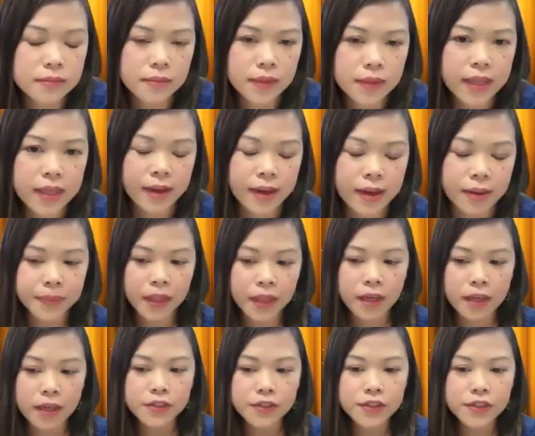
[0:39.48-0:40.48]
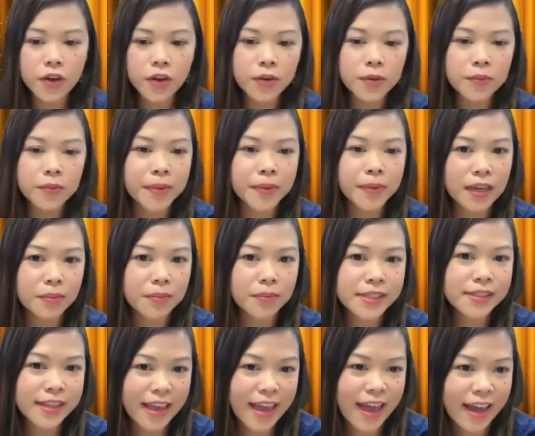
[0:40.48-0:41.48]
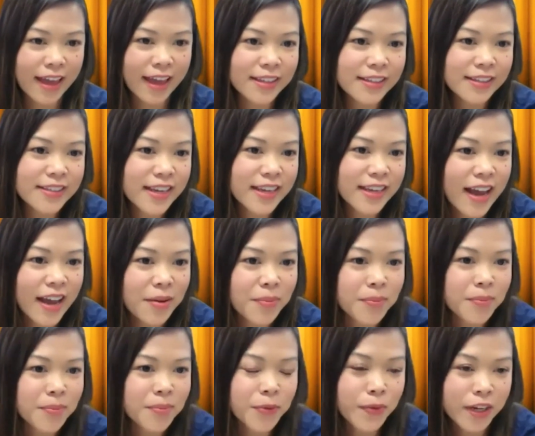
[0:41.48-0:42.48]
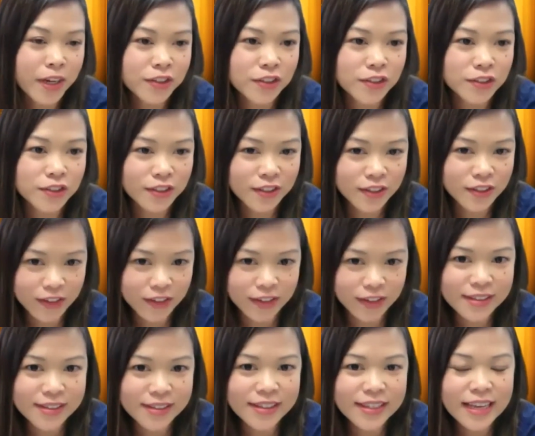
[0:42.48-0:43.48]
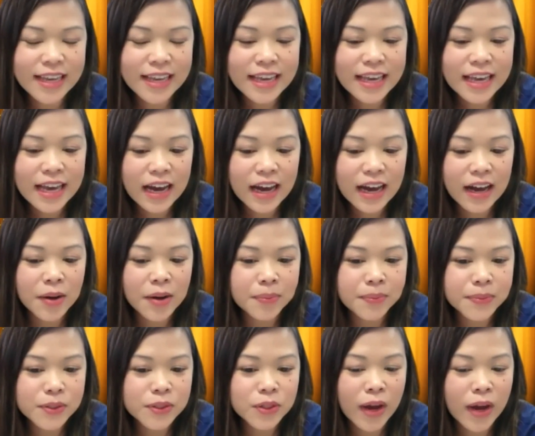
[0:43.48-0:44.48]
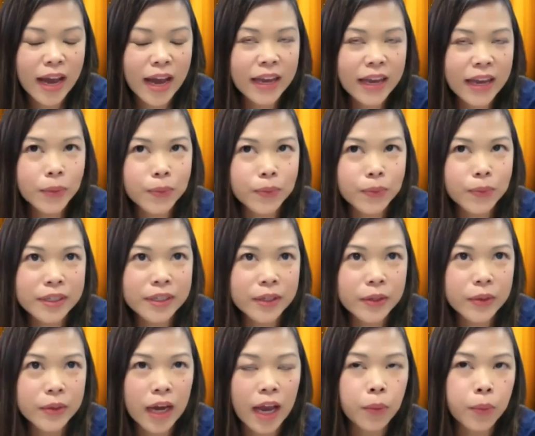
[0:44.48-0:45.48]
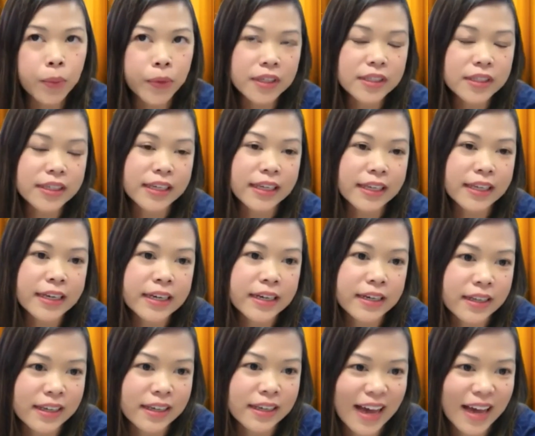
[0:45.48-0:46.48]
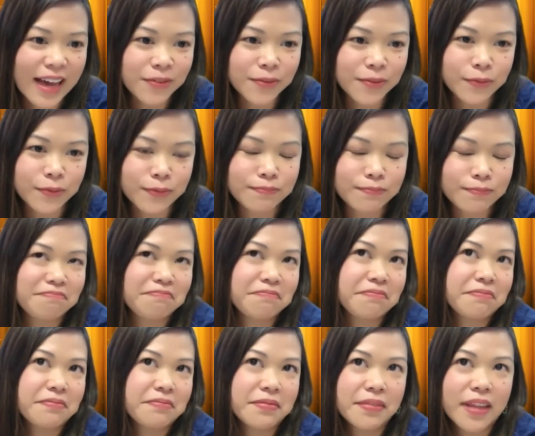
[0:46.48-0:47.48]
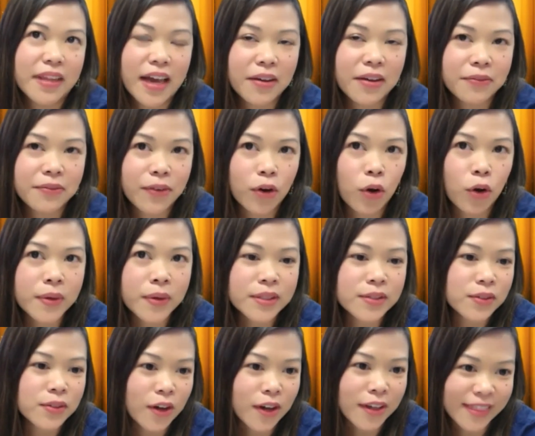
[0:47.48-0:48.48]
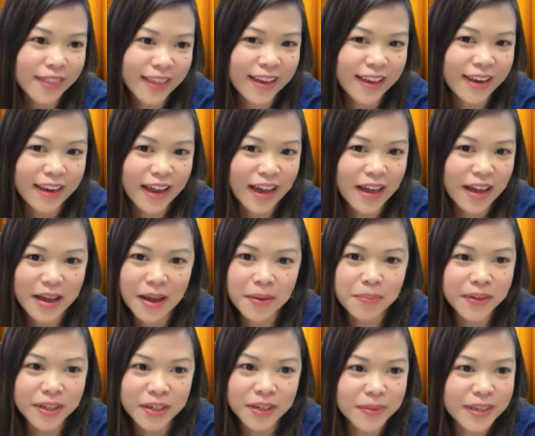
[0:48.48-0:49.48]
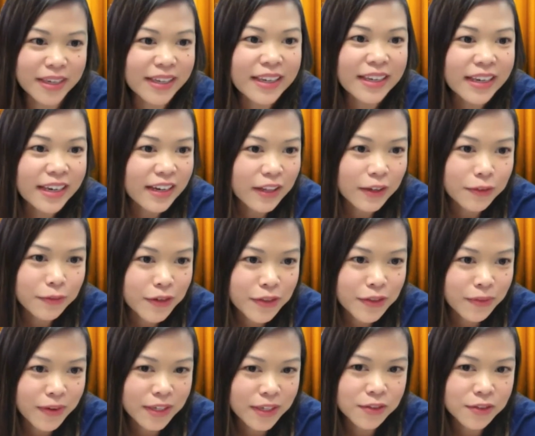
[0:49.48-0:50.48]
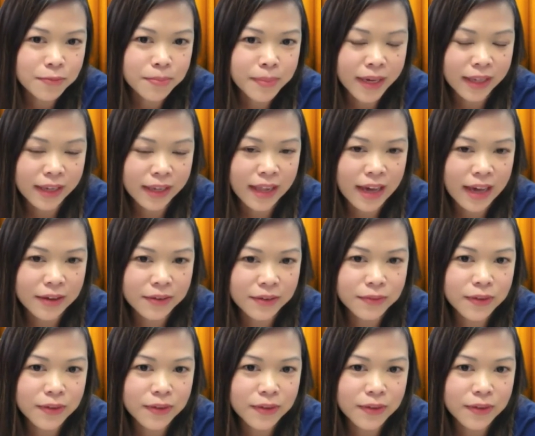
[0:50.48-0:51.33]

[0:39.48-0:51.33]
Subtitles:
Yeah. So my name is Kat. I'm a registered nurse. So I work clinical. I've always thought that I'm going to be clinical for the rest of my life.